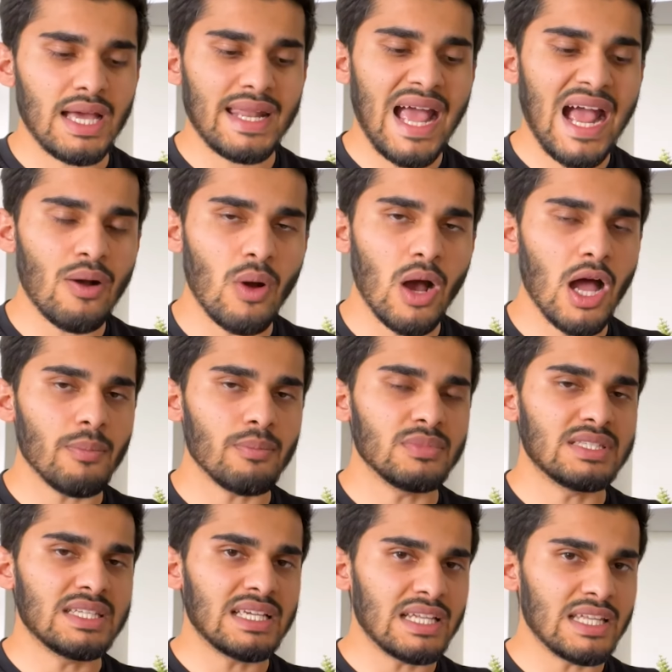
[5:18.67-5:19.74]
and how I'm
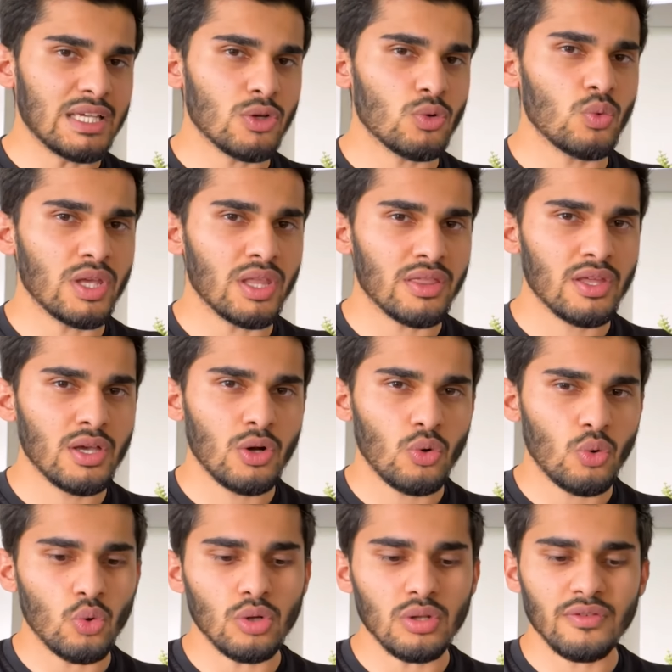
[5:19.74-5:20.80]
dealing with
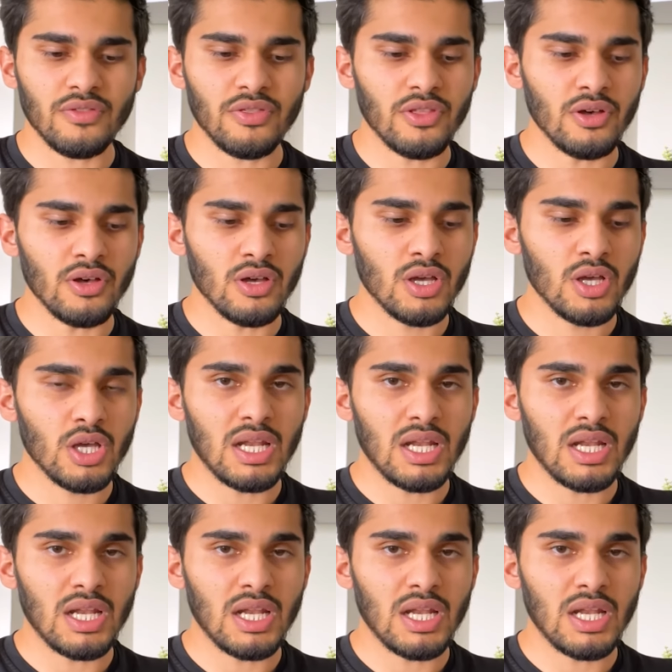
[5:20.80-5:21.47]
all of the